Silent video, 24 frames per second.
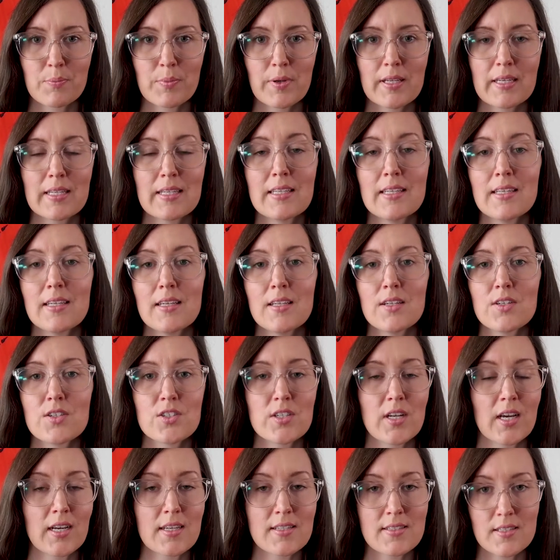but he
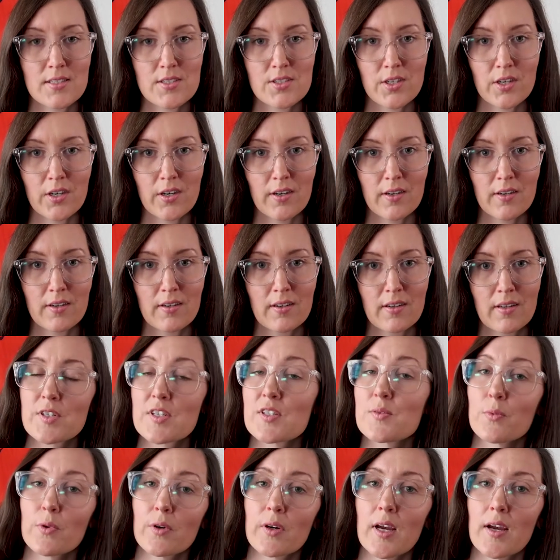checks the turn, which
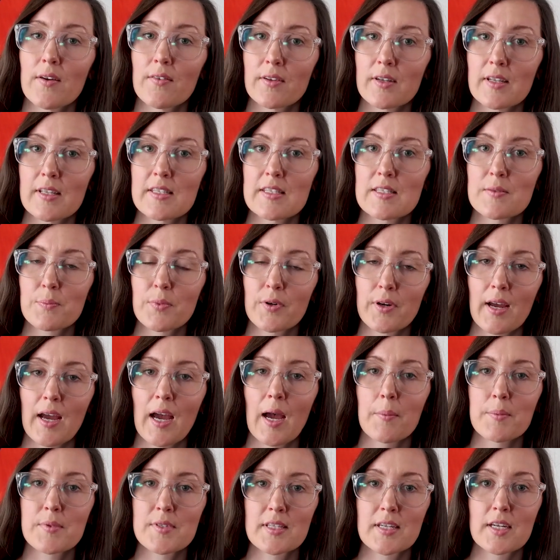is more evidence
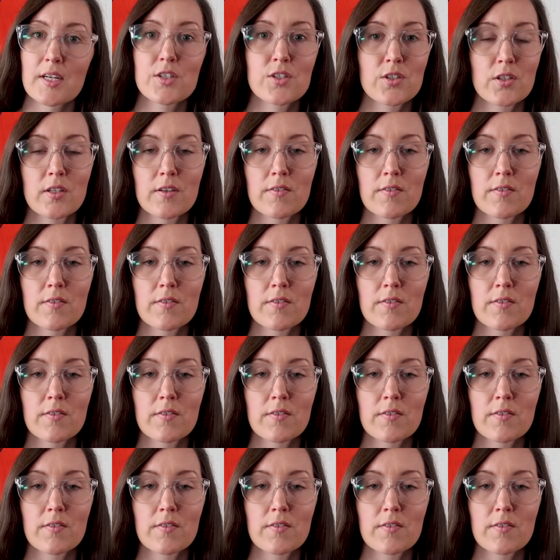perhaps that I should